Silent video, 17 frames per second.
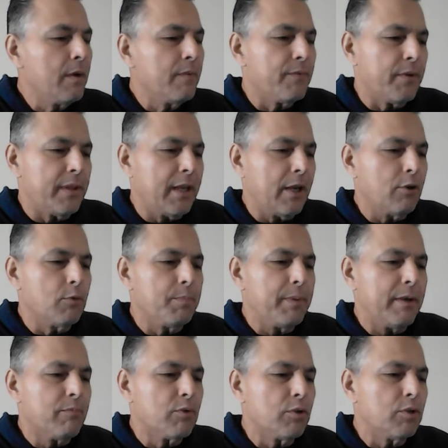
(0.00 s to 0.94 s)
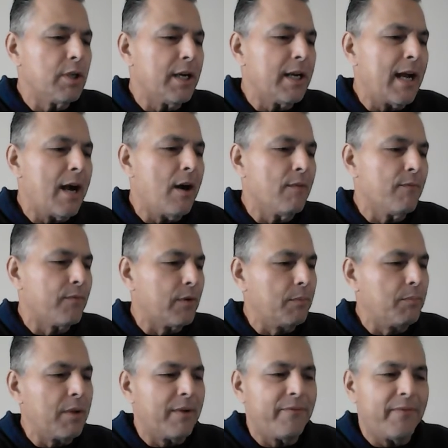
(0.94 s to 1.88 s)
for they will be rooted out
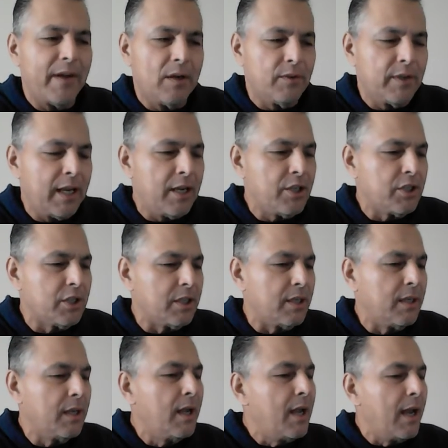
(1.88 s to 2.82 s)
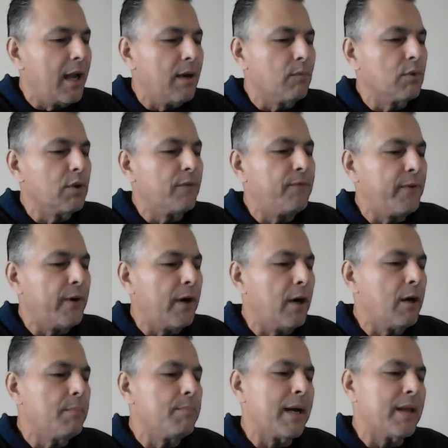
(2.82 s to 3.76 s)
from their foundation and will
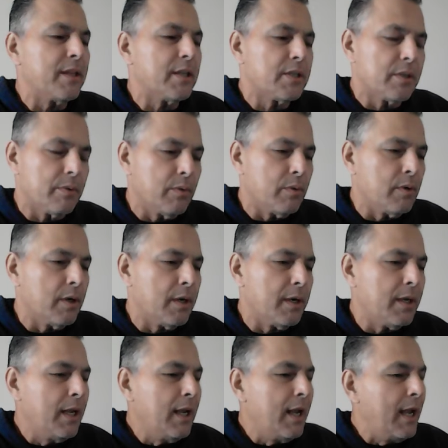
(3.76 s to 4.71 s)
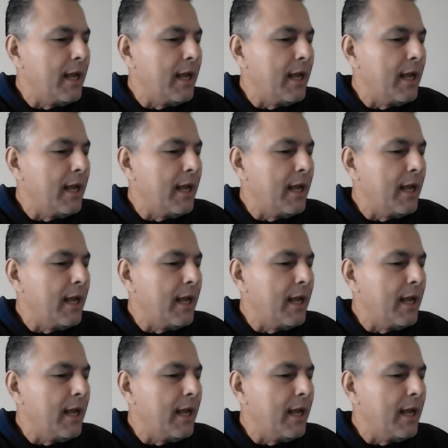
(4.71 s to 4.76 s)
fall by the sword,